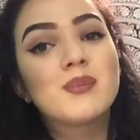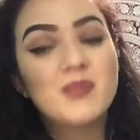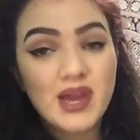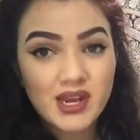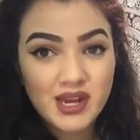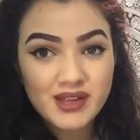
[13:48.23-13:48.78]

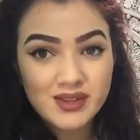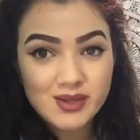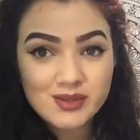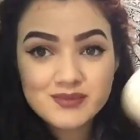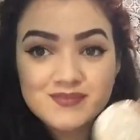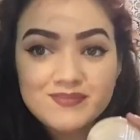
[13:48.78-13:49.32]
Pack it on.
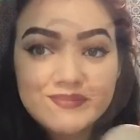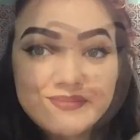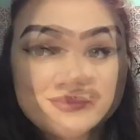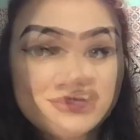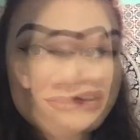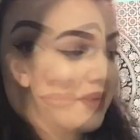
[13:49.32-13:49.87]
Next thing I want
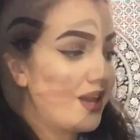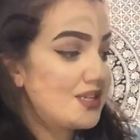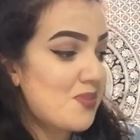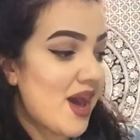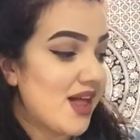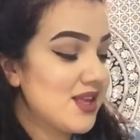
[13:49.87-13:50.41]
to talk about is
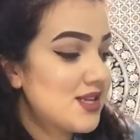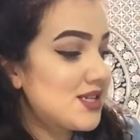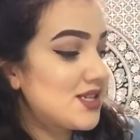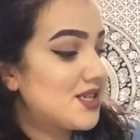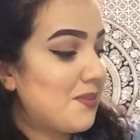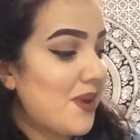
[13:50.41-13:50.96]

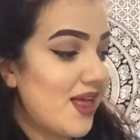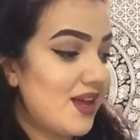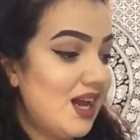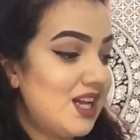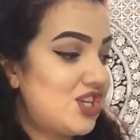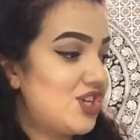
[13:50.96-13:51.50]
palettes. The palette
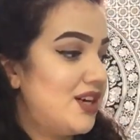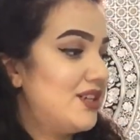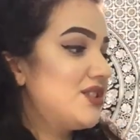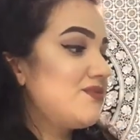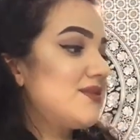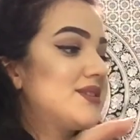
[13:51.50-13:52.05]
I
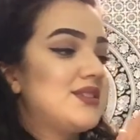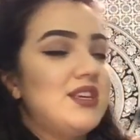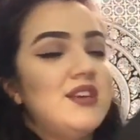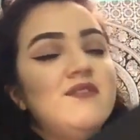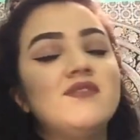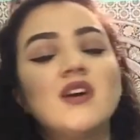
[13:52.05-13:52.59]
just
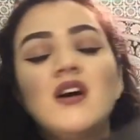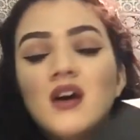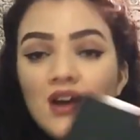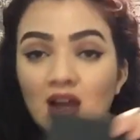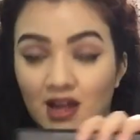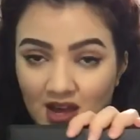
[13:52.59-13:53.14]
received
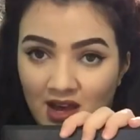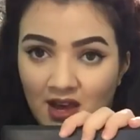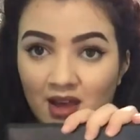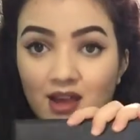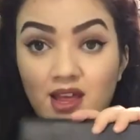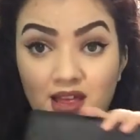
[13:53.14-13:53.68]

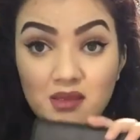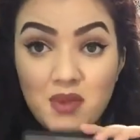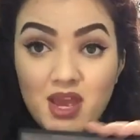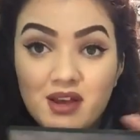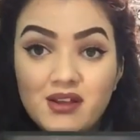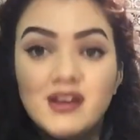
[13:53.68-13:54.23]
in the
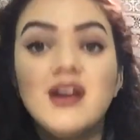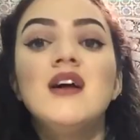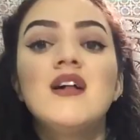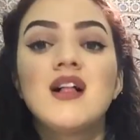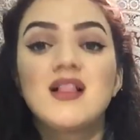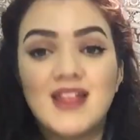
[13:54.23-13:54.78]
mail
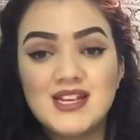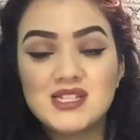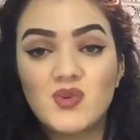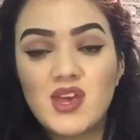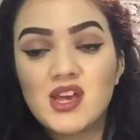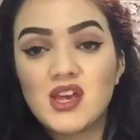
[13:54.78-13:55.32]
last
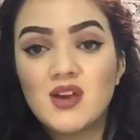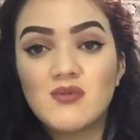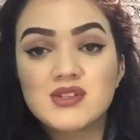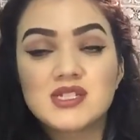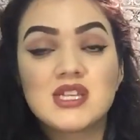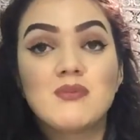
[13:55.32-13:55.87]
week
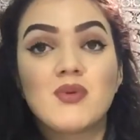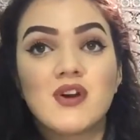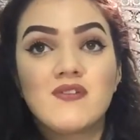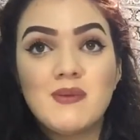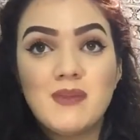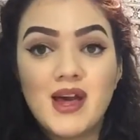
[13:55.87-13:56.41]
was the
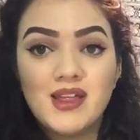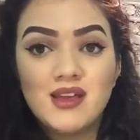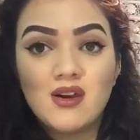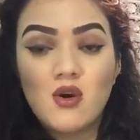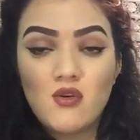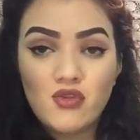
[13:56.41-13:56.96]
Morphe
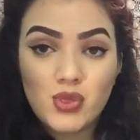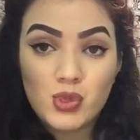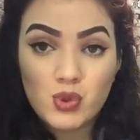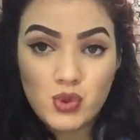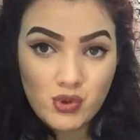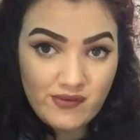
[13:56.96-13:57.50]
palette
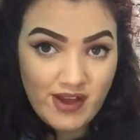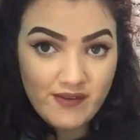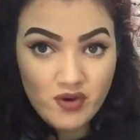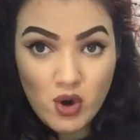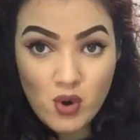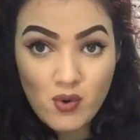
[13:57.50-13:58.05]

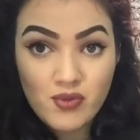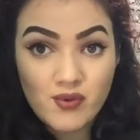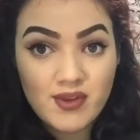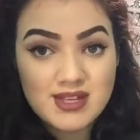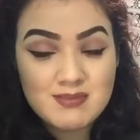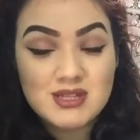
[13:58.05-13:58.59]
350, the one
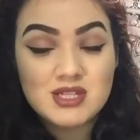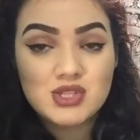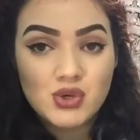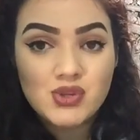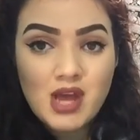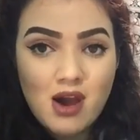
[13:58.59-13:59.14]
that's been
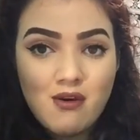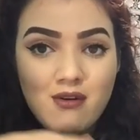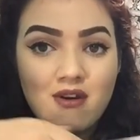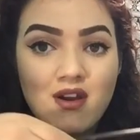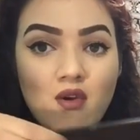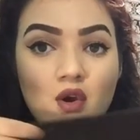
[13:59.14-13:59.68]
sold out
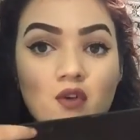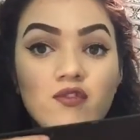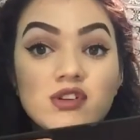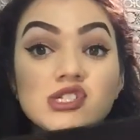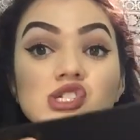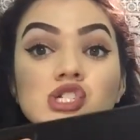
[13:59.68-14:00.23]

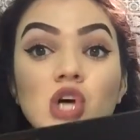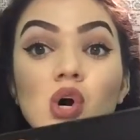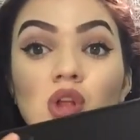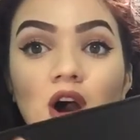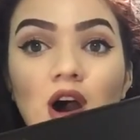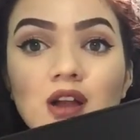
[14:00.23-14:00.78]
for so
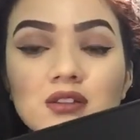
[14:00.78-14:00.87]
long.